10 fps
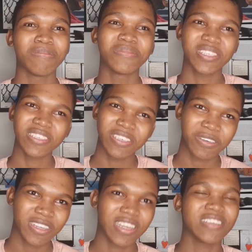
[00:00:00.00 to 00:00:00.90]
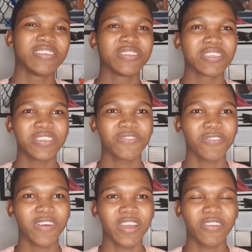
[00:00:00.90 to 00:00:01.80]
since I got 93
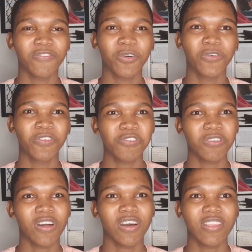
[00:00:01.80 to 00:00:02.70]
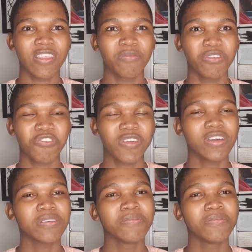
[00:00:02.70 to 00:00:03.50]
for visual arts in matric,